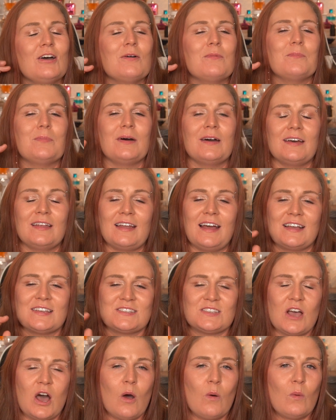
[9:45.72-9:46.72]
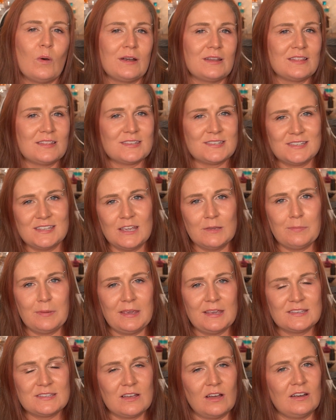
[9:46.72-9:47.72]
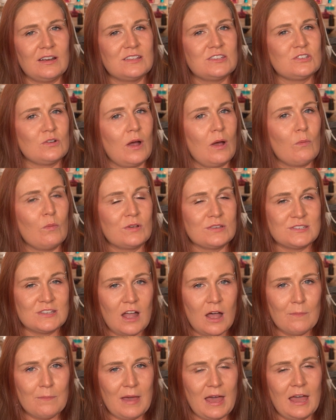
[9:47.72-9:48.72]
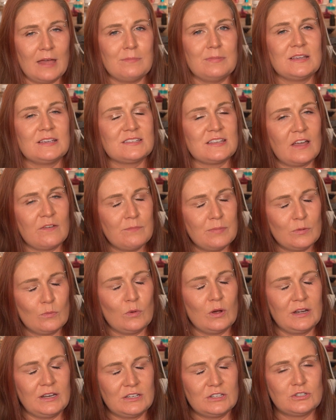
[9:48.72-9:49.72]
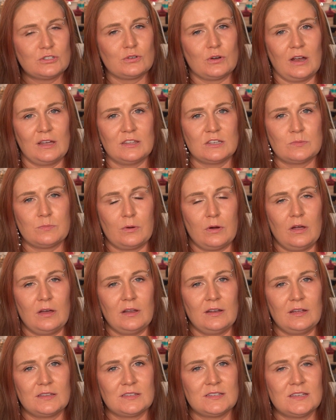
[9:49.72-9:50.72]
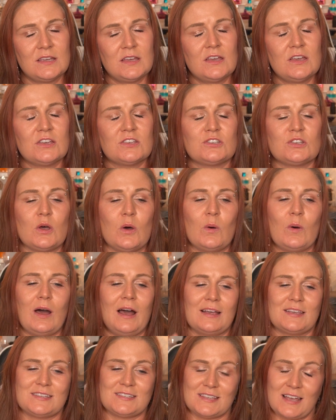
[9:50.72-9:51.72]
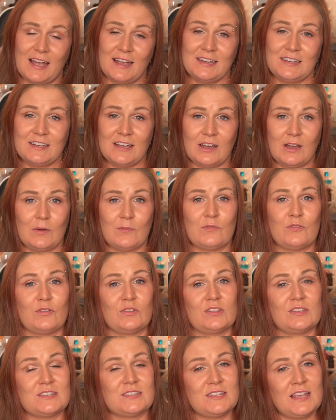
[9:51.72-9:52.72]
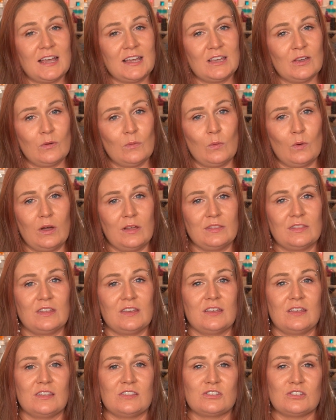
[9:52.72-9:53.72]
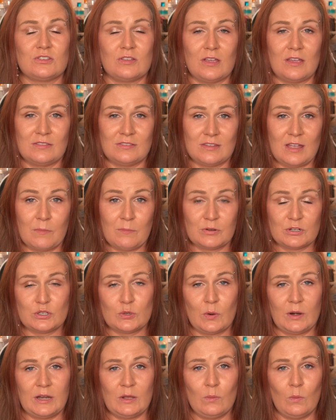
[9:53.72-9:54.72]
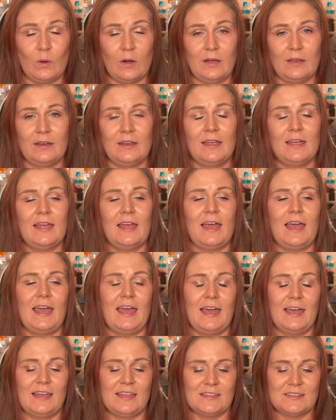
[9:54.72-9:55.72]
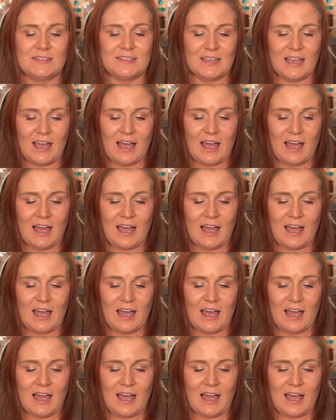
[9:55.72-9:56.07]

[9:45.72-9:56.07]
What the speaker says: But I saw one of the sneak peeks on it, so I was not mad because I've been wanting to try this product. So I signed up for the second one, the number 21, and